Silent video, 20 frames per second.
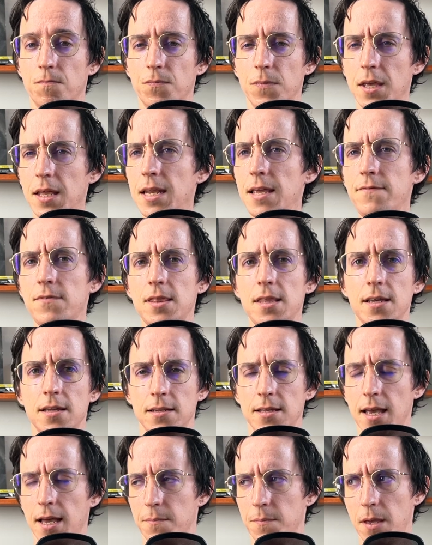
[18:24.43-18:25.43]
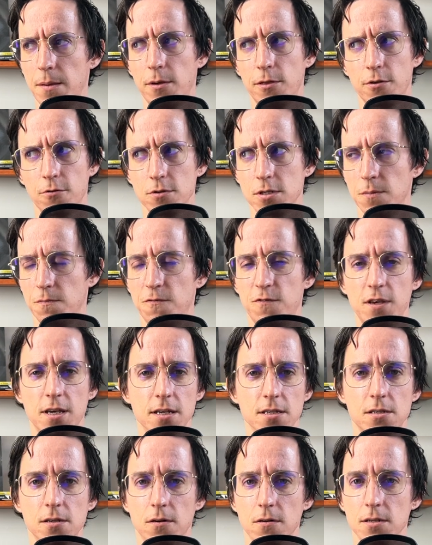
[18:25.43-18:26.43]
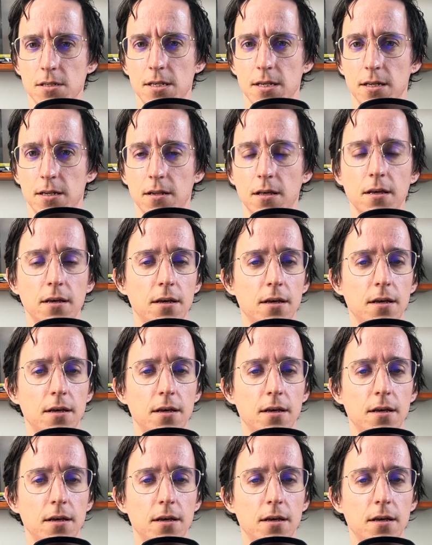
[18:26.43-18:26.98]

And even then, yeah, maybe throw some VSRs in